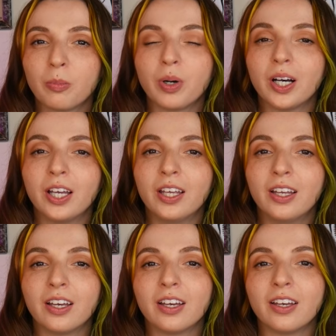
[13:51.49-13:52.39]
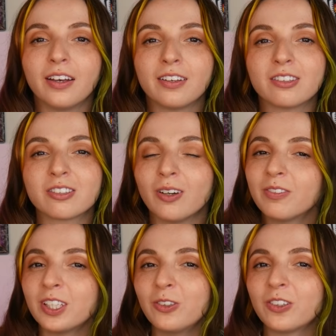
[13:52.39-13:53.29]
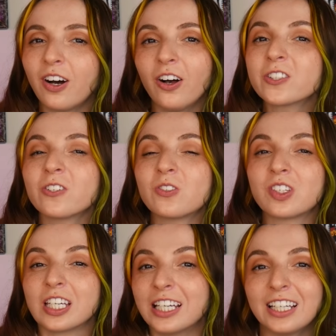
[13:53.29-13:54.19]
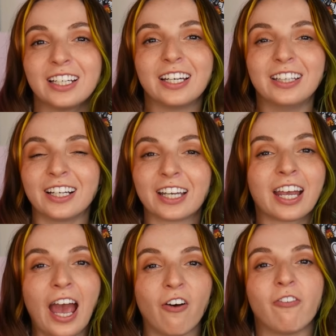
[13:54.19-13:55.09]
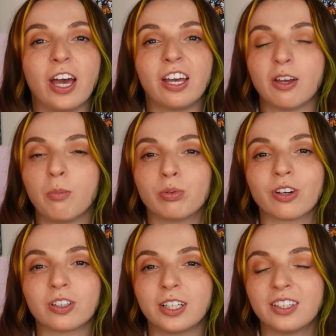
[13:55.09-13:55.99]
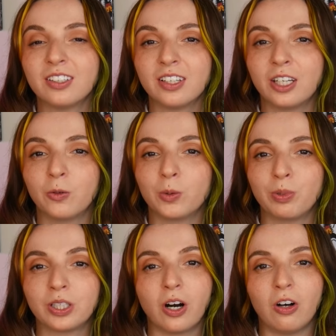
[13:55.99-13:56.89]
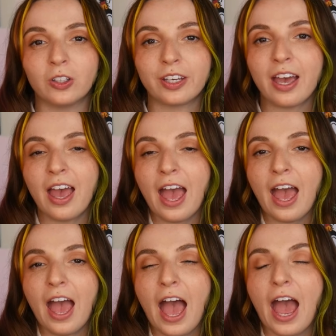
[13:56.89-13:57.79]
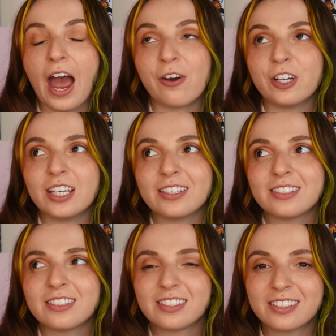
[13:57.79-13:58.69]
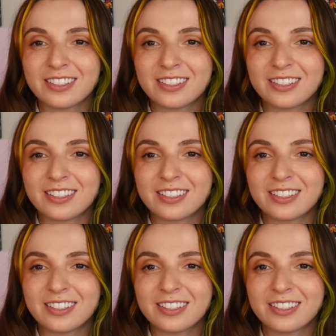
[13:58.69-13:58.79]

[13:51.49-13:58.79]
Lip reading: but something you would also see in like a cafe in Brooklyn, and it would be called Harriet.